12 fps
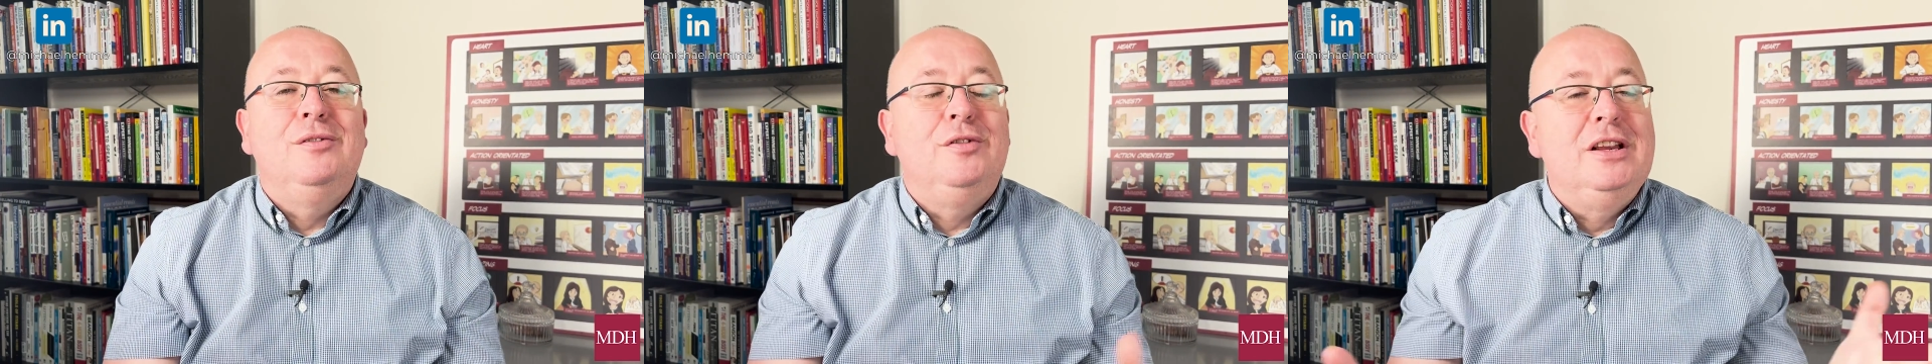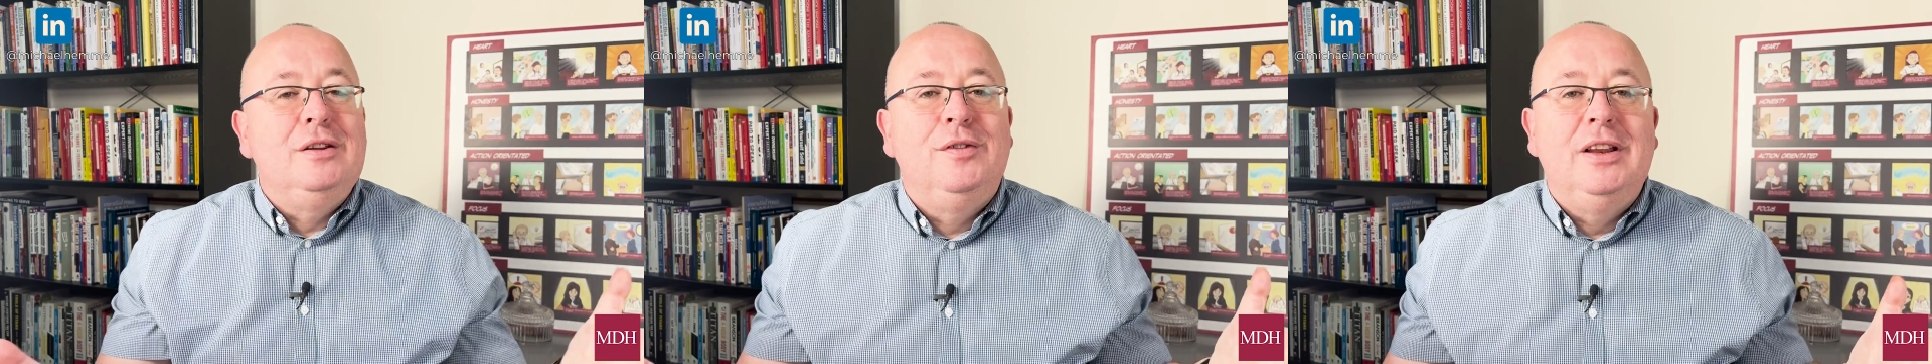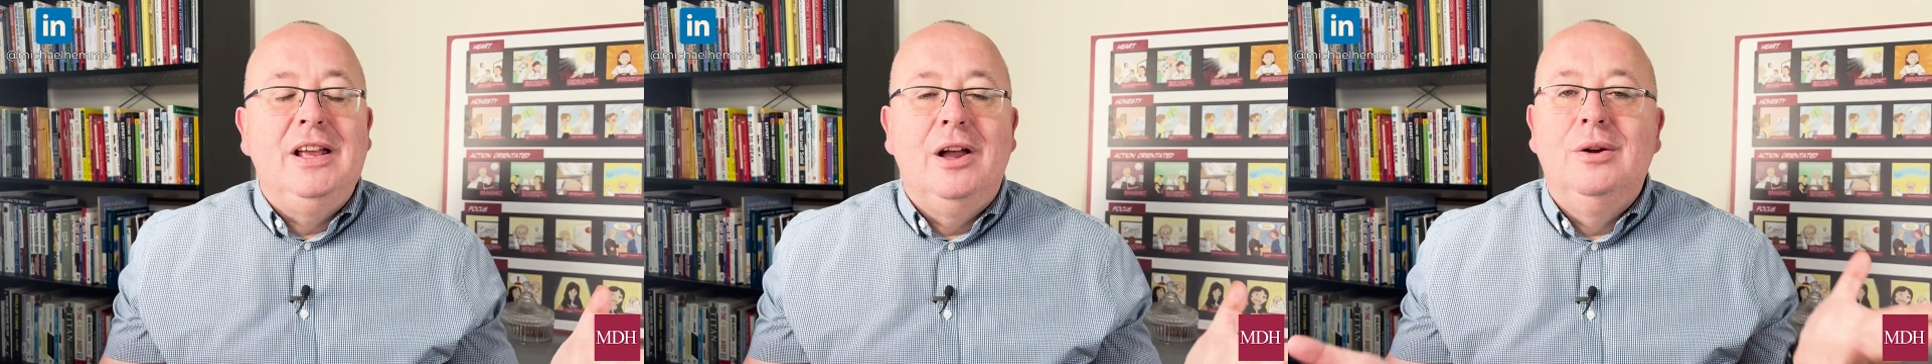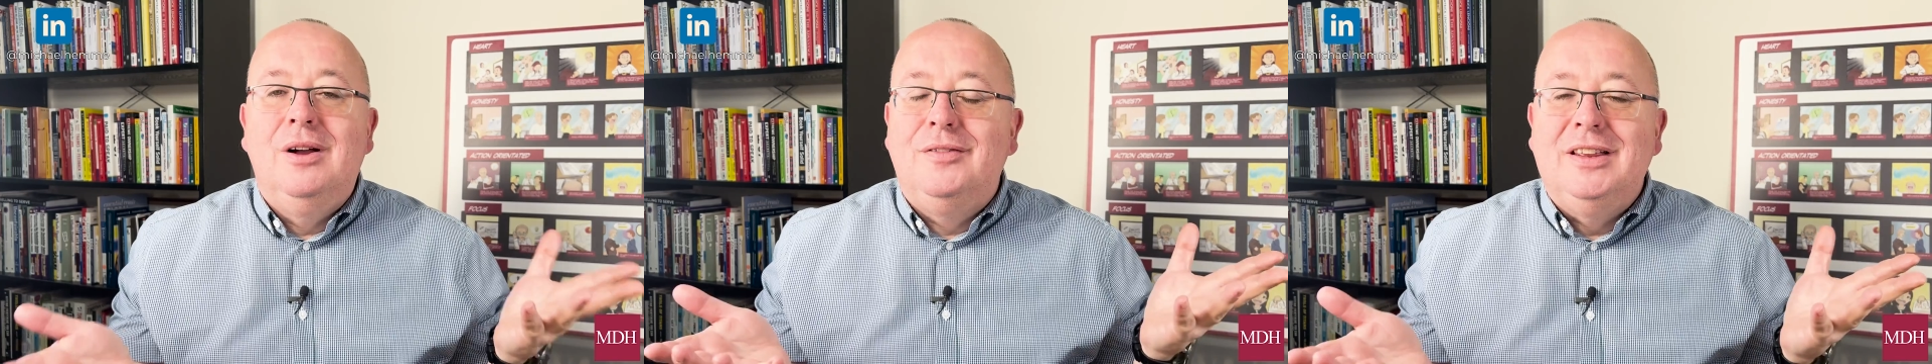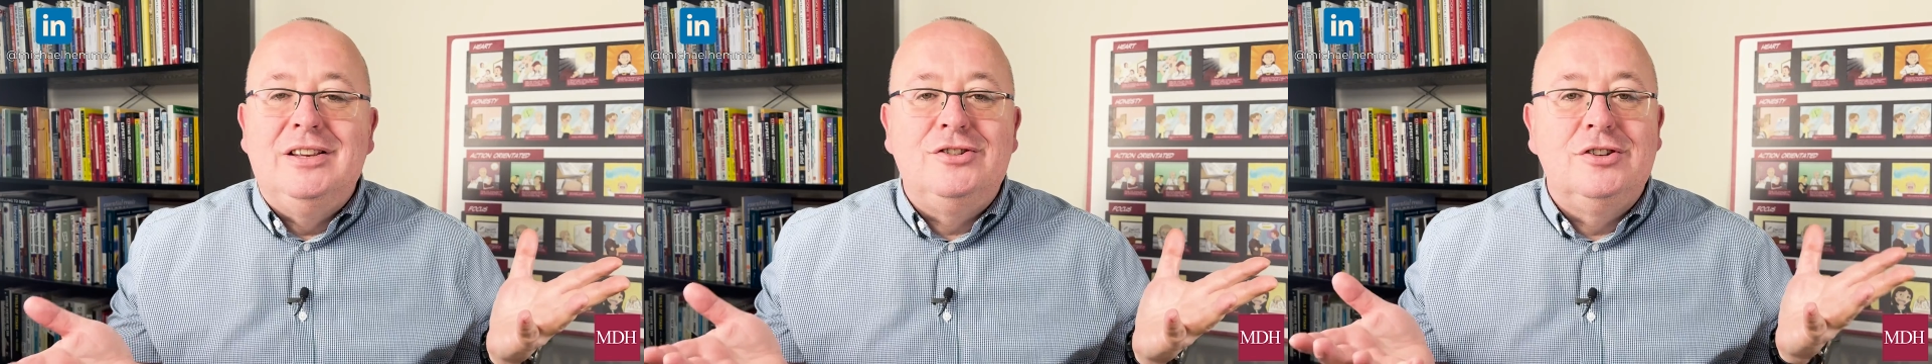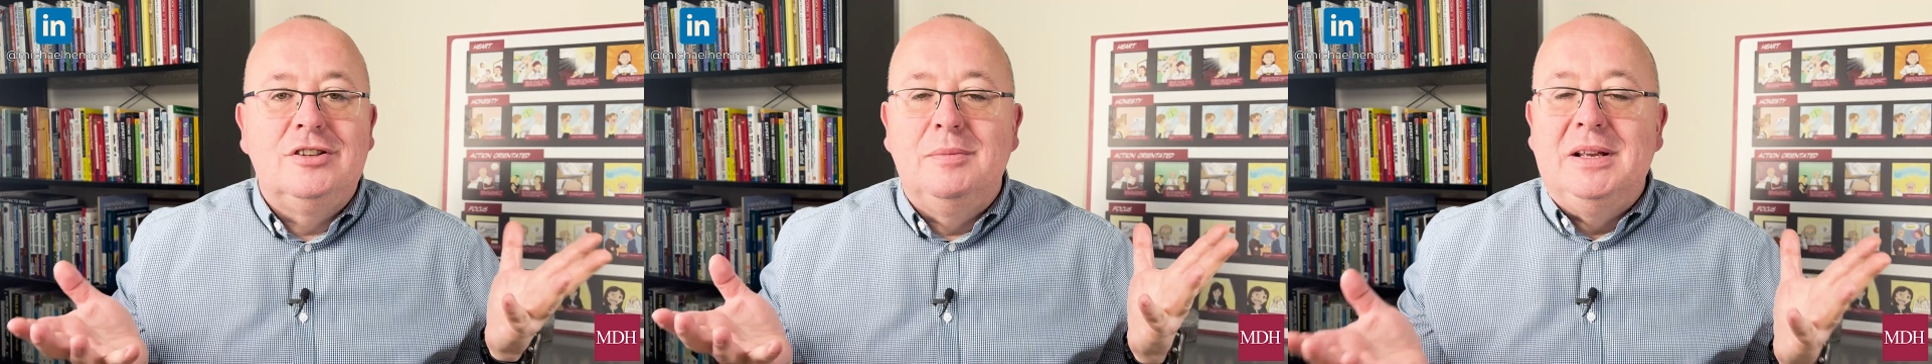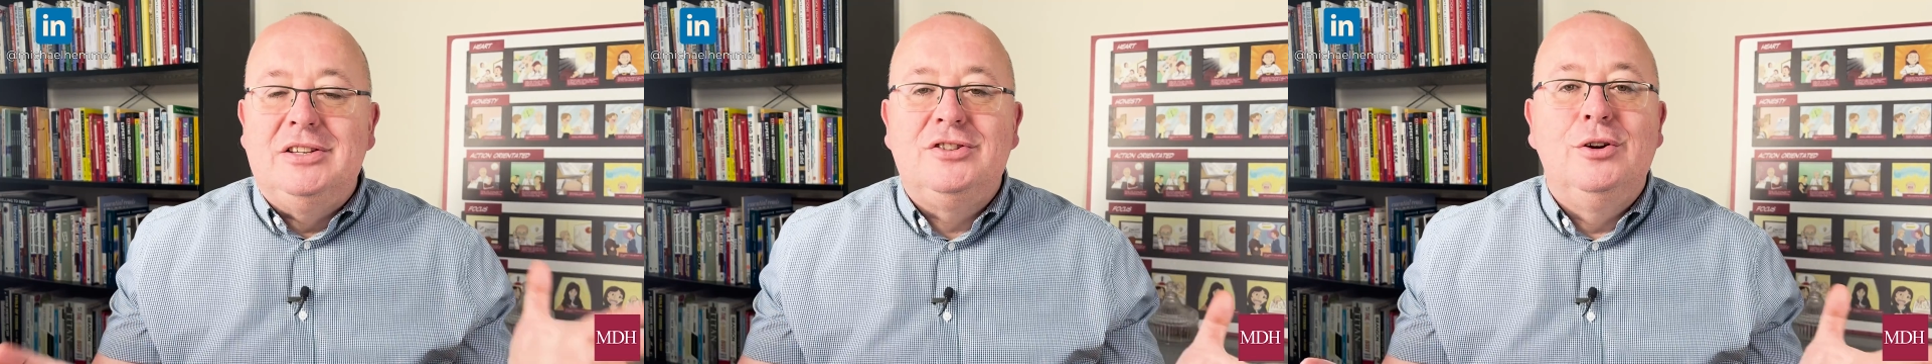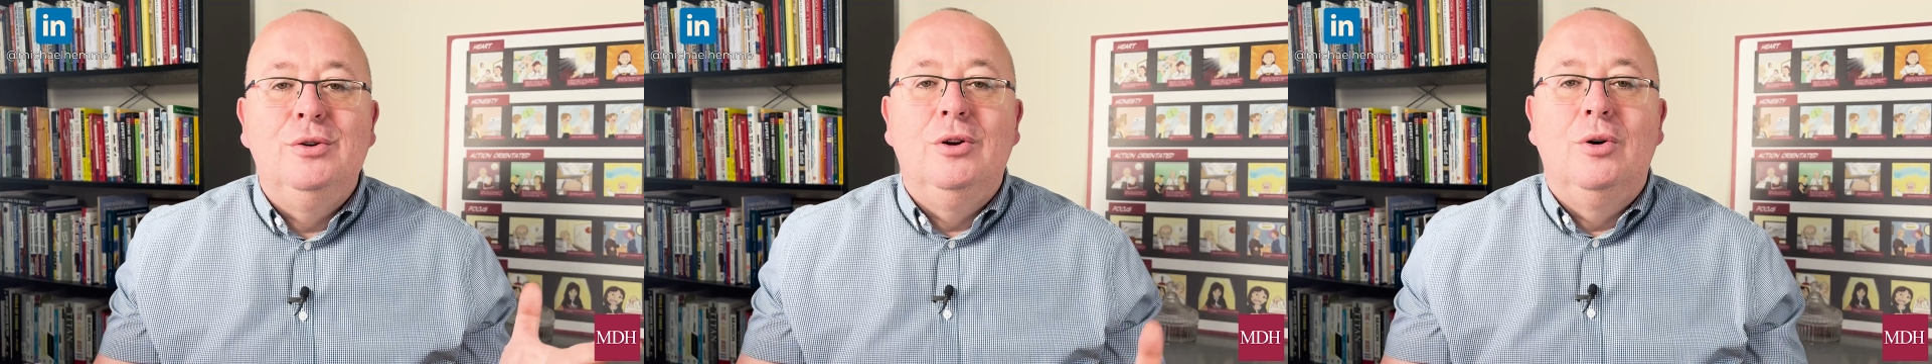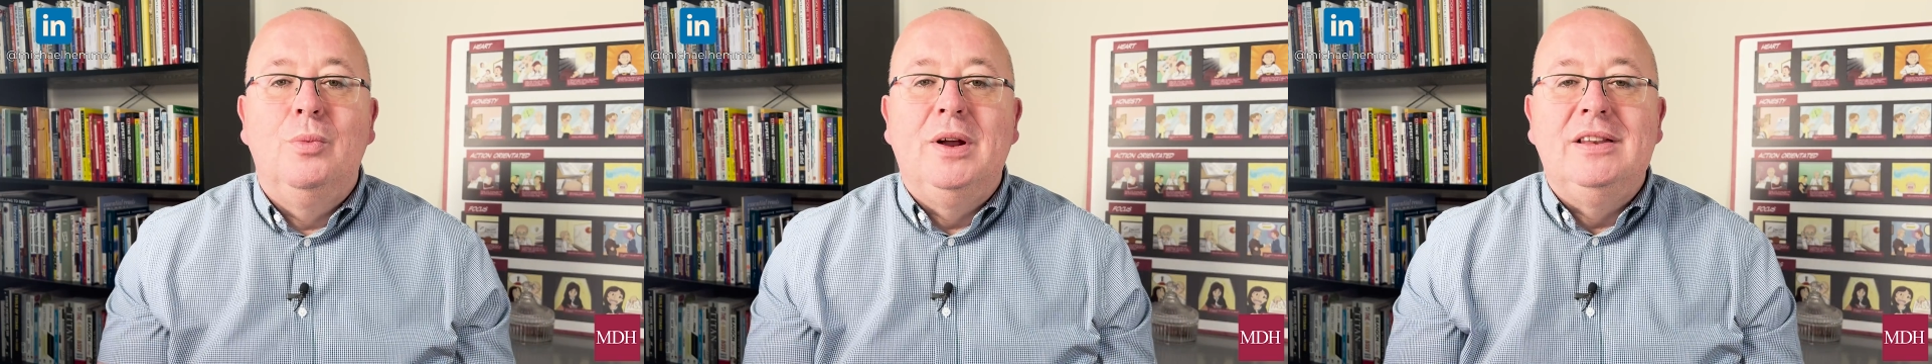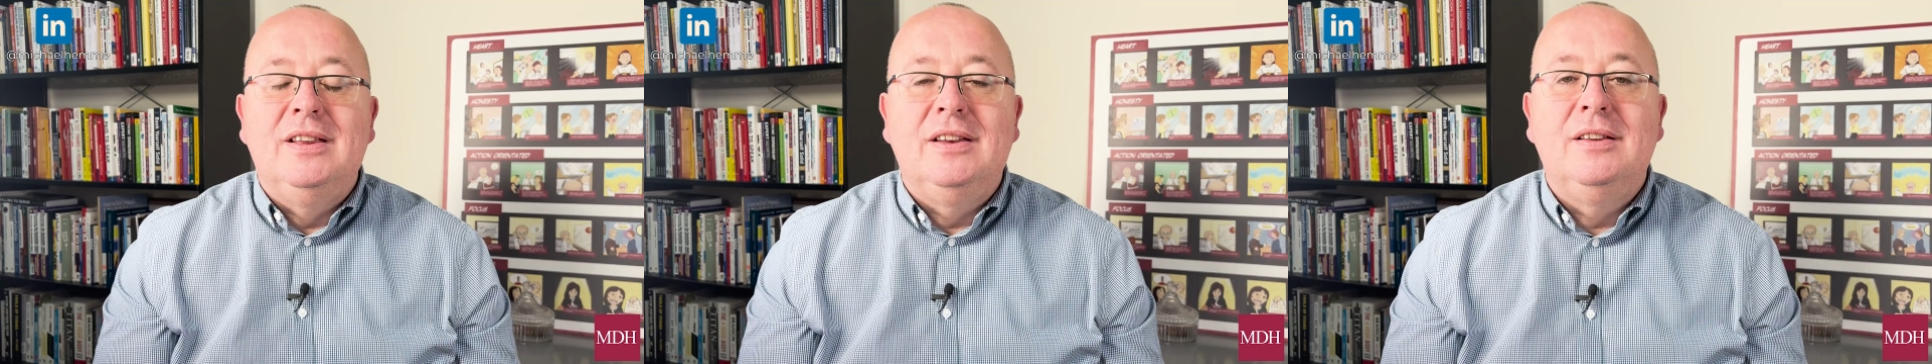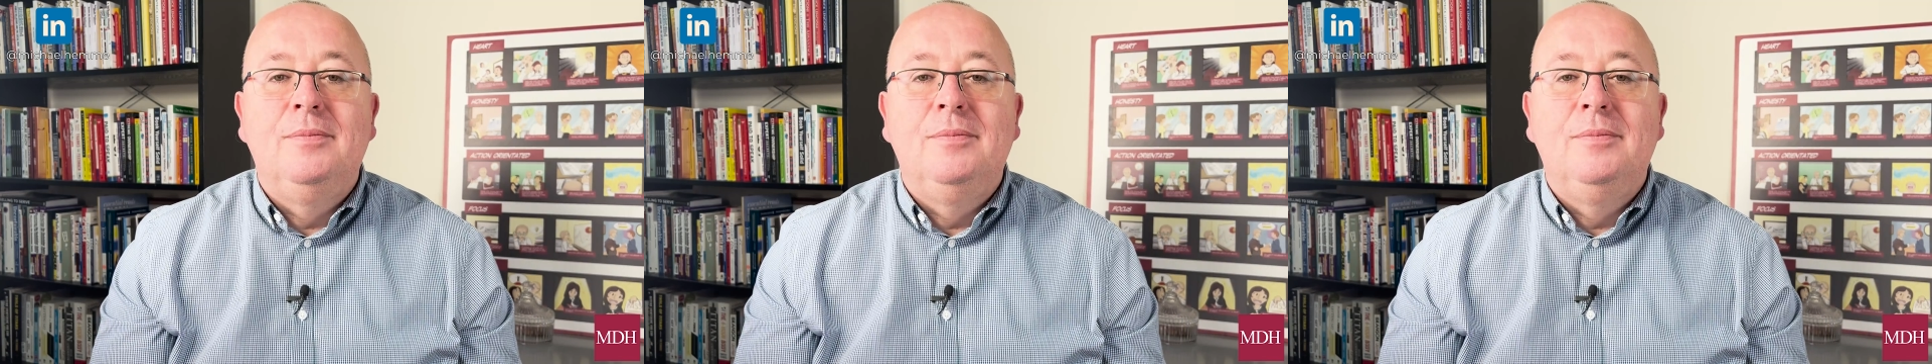For this video, I think it's just going to be too long-winded.